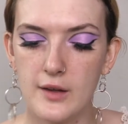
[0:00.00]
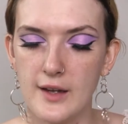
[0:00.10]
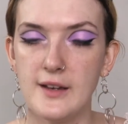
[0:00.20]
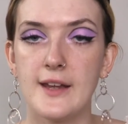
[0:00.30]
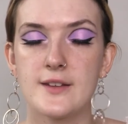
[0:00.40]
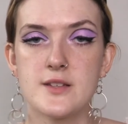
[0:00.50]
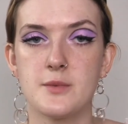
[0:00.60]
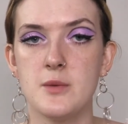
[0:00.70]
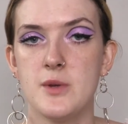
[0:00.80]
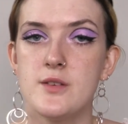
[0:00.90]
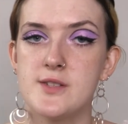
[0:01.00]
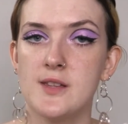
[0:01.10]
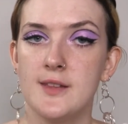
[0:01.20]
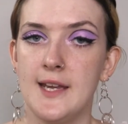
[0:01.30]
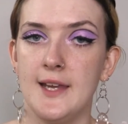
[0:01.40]
next I'm going to be using
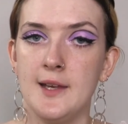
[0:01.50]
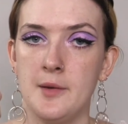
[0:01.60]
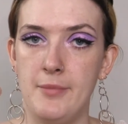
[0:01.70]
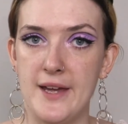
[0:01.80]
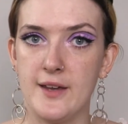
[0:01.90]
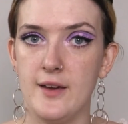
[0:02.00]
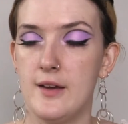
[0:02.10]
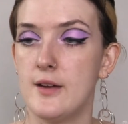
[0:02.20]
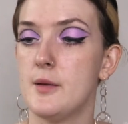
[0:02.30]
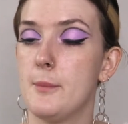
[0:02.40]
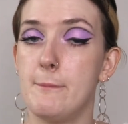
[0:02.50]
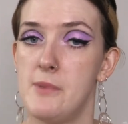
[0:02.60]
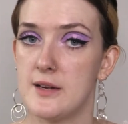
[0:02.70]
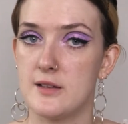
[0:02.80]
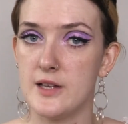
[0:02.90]
the Becca
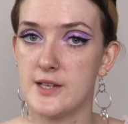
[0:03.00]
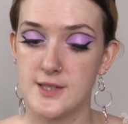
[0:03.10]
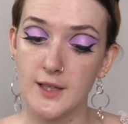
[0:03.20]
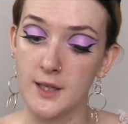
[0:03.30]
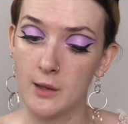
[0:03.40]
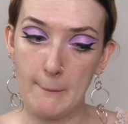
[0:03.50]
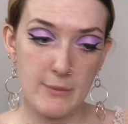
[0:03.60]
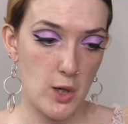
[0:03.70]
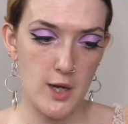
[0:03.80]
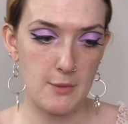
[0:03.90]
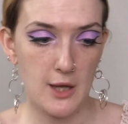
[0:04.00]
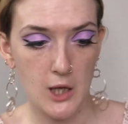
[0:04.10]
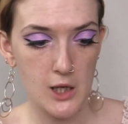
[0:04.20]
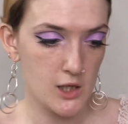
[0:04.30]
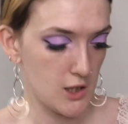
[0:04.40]
Backlighting Primer,
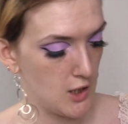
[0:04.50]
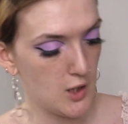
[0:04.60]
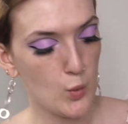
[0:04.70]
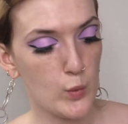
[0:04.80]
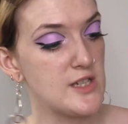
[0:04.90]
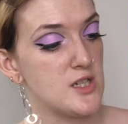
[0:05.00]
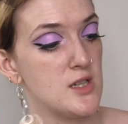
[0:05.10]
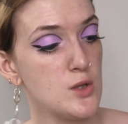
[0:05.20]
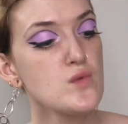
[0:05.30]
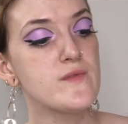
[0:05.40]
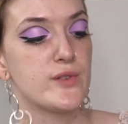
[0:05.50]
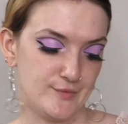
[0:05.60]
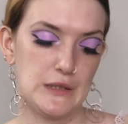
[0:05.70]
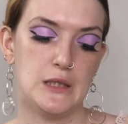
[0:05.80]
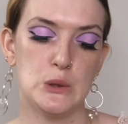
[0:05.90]
which I love.
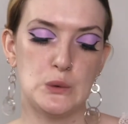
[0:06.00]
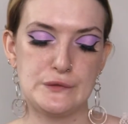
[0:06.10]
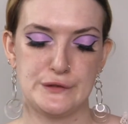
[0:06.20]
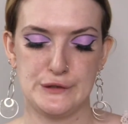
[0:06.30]
I love.